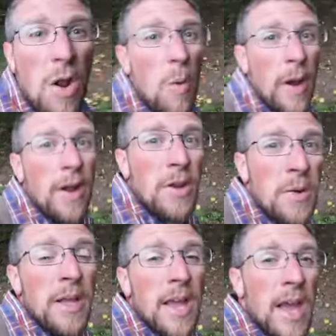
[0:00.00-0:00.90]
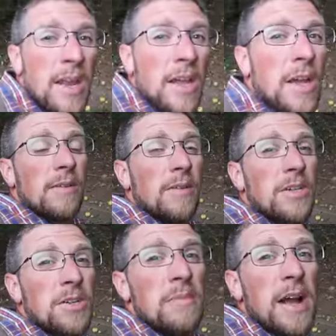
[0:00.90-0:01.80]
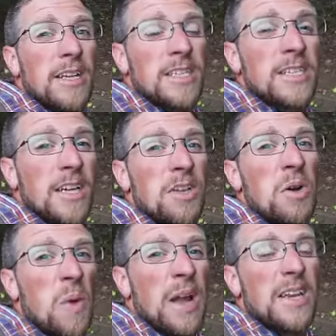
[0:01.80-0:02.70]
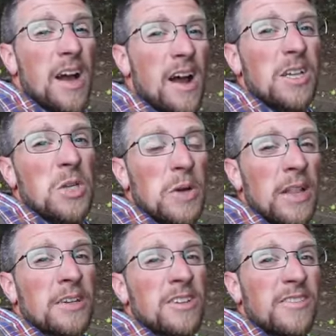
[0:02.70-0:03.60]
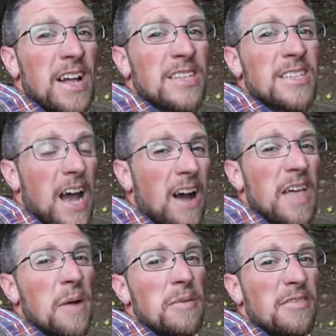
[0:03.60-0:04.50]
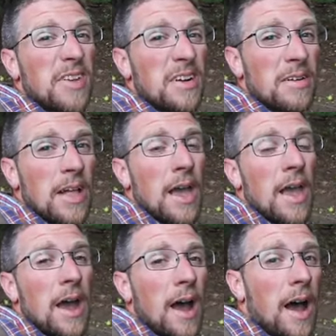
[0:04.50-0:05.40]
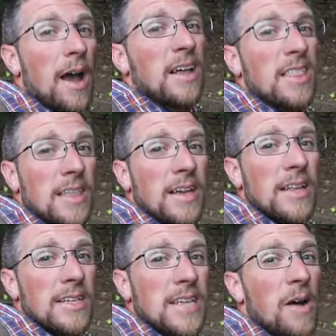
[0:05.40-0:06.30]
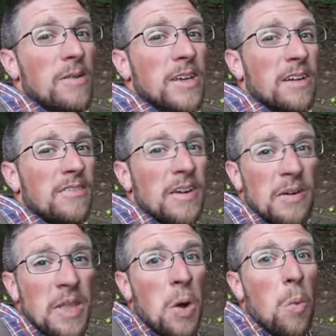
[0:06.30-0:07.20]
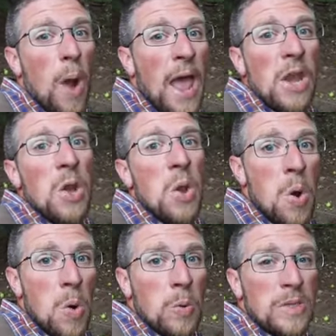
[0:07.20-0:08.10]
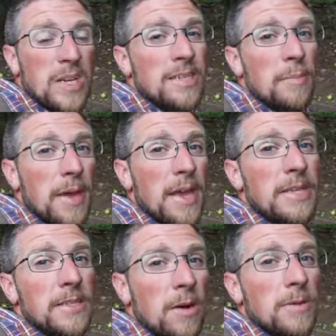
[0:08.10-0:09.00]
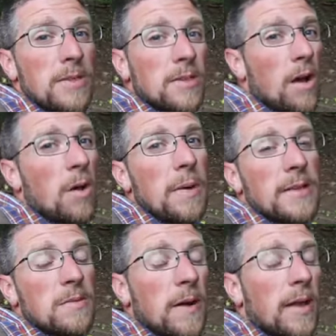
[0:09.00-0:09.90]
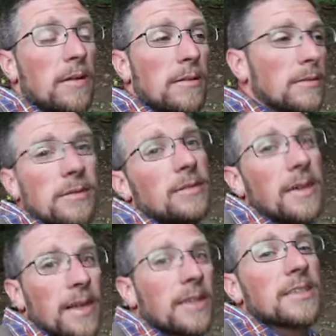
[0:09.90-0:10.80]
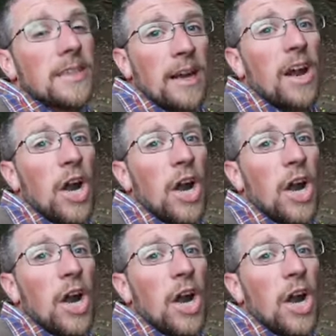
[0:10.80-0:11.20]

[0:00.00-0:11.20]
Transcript: don't want to do it again. Could you imagine sticking your wet tongue to an electric fence and how that would feel? I think that's how it's going to feel on their wet nose, because a pig's nose is always wet, and oh, that's going to